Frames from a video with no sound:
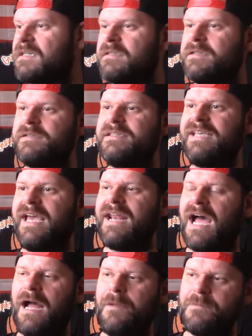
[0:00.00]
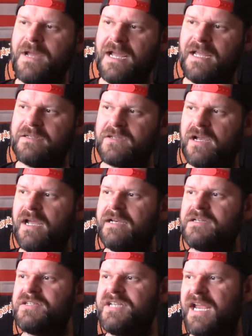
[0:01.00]
Dude said, I'm not trying
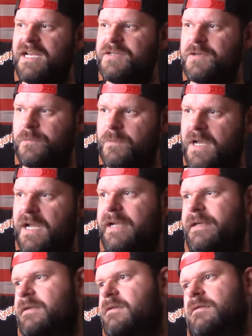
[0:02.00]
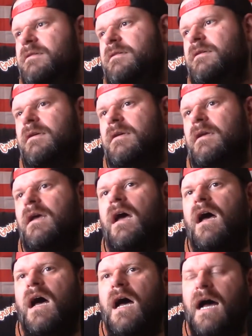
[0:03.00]
to change your mind.
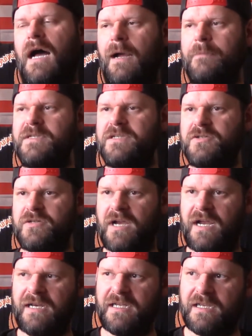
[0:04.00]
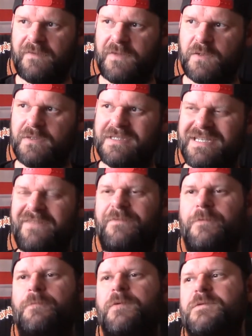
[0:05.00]
I'm just trying to give you a
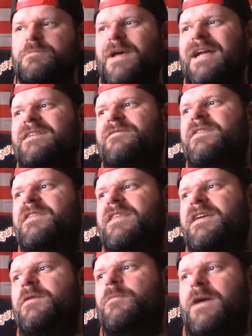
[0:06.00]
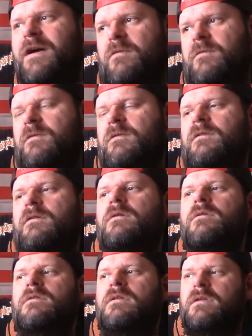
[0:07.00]
different perspective to think about.
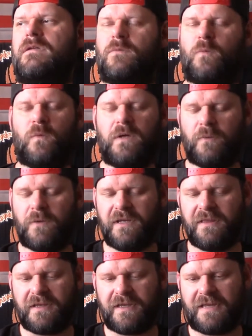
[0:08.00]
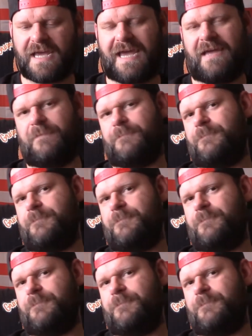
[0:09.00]
What do you think of that?